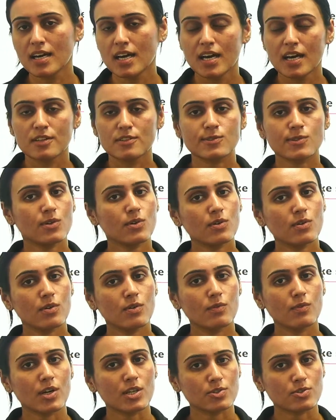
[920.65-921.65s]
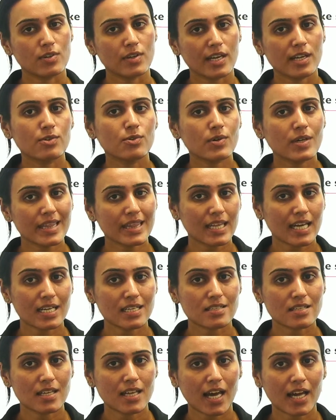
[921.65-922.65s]
So what should I do in that
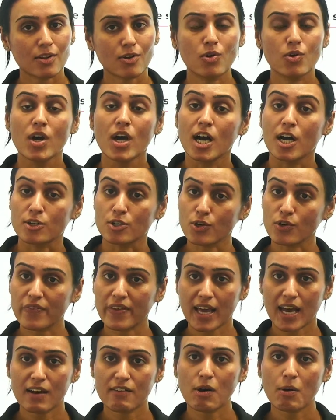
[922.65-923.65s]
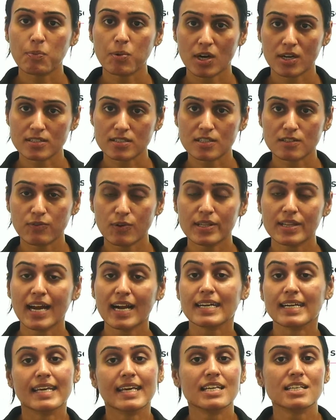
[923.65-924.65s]
scenario? Do we have a process for that?
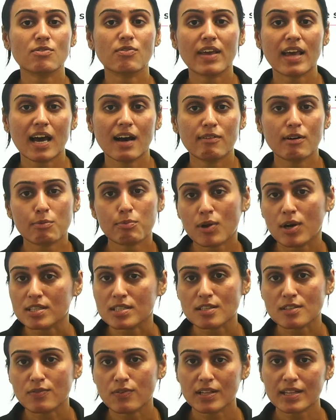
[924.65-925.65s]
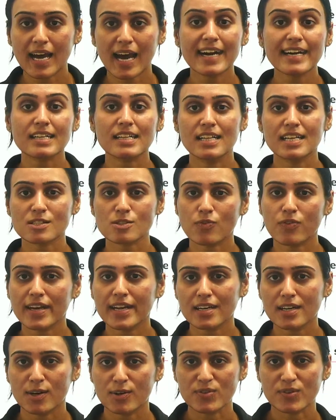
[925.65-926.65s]
Yes, we have a process for that. Let's find
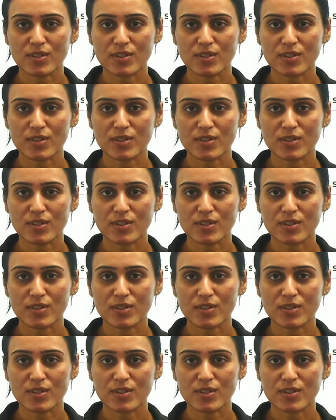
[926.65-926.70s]
out.